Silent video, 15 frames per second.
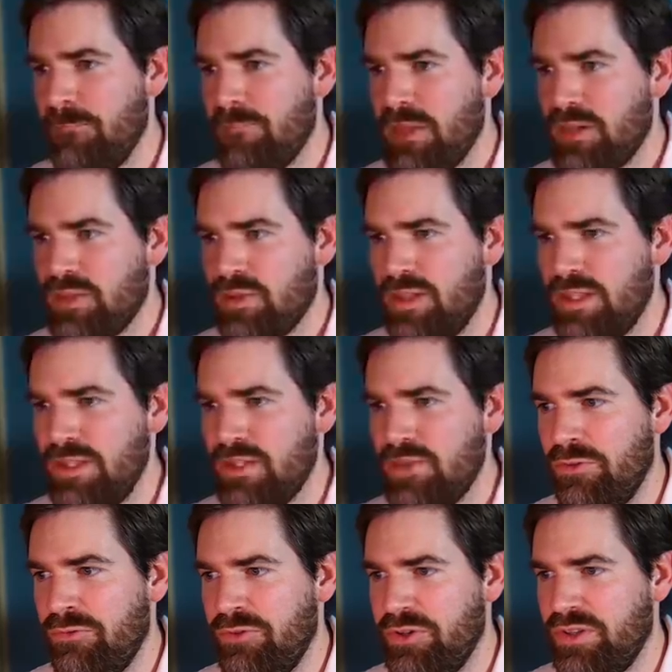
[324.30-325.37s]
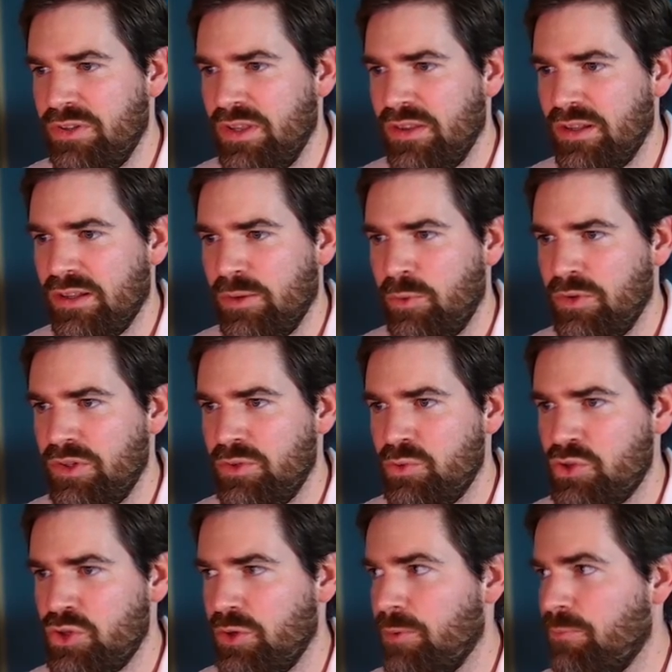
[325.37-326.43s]
So that is the first thing that I wanted to
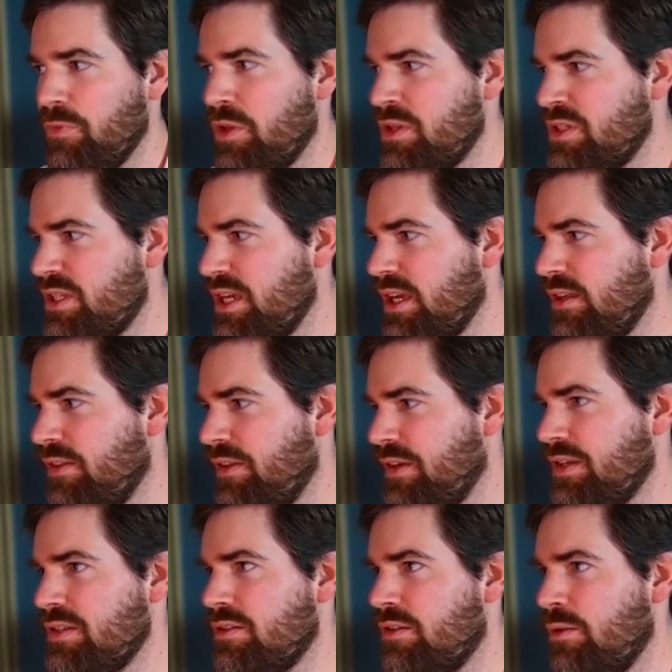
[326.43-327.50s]
show you. The second thing is the